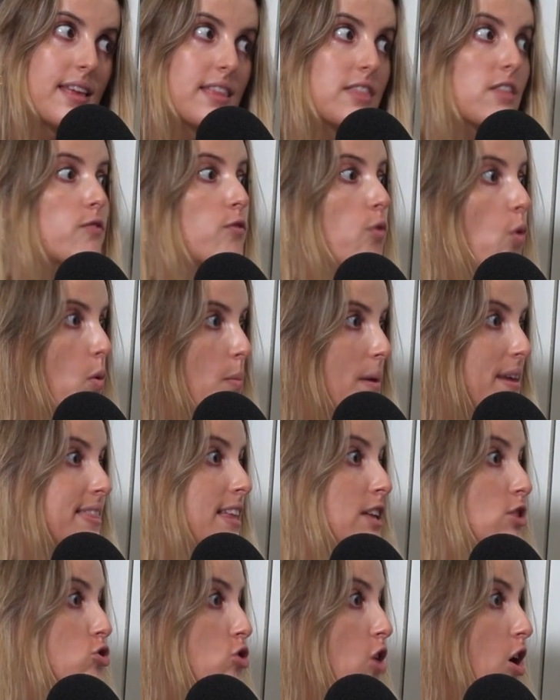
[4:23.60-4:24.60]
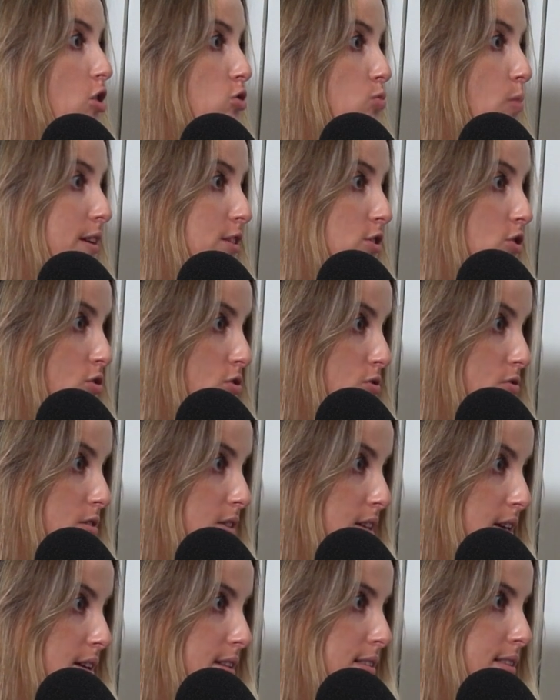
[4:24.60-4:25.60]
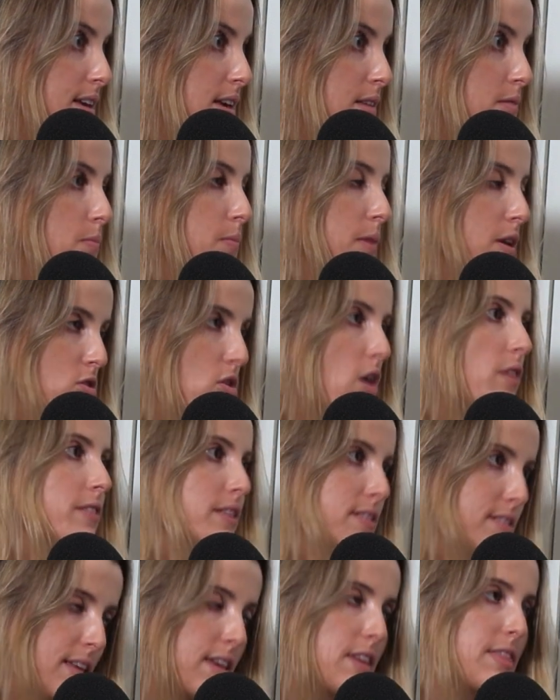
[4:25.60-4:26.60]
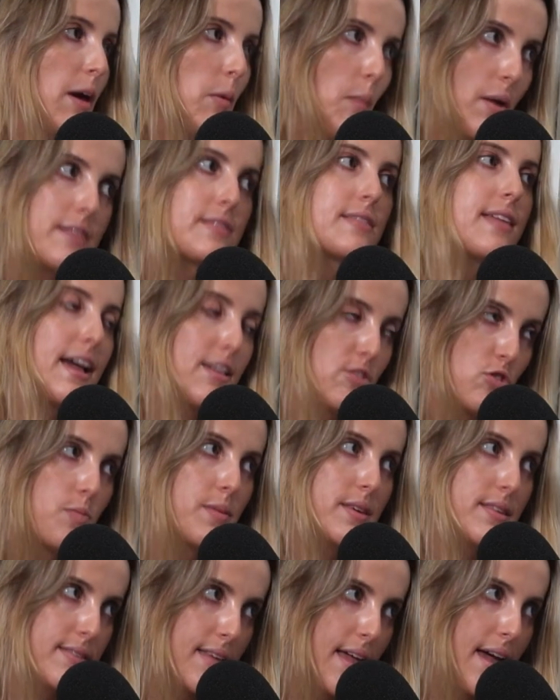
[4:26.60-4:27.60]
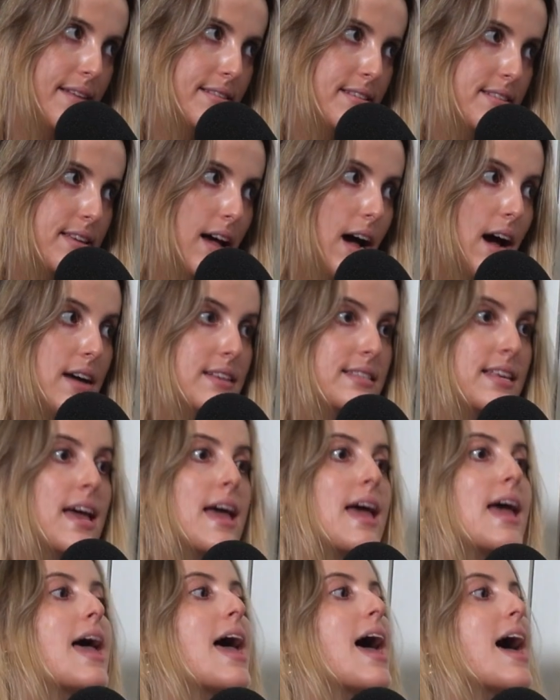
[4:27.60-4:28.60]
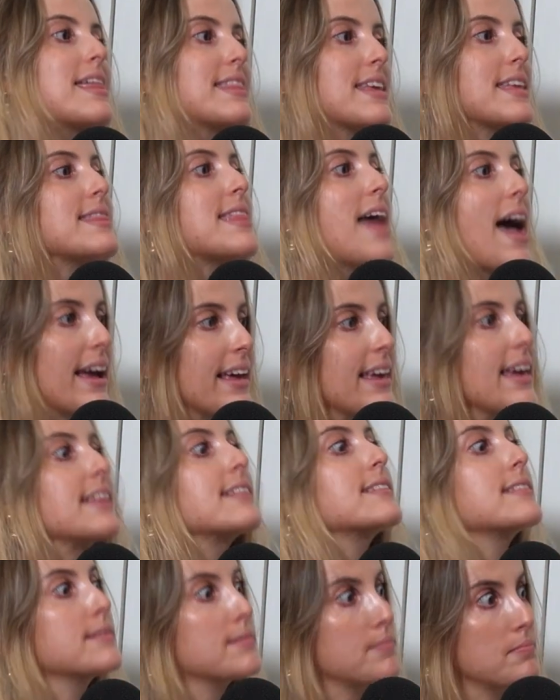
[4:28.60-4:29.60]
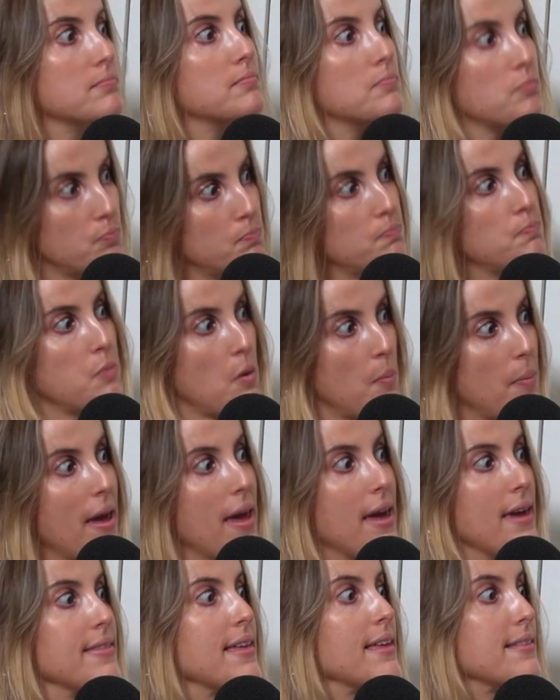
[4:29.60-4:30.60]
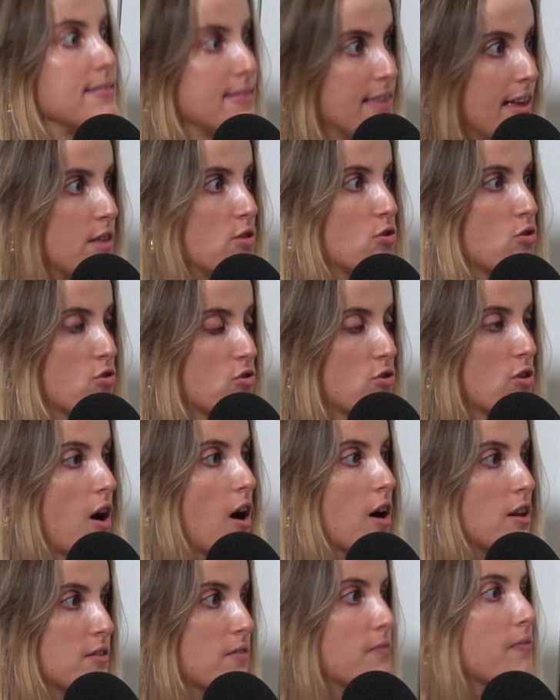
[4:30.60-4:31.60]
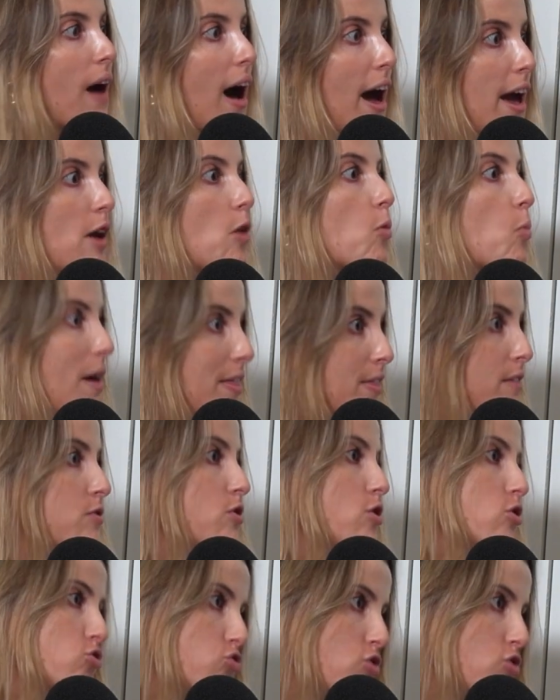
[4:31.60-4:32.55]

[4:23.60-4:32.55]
in the format that SARS wants to see it in, because obviously they want that to be standardized. And then that gets prepared and sent to SARS via one of those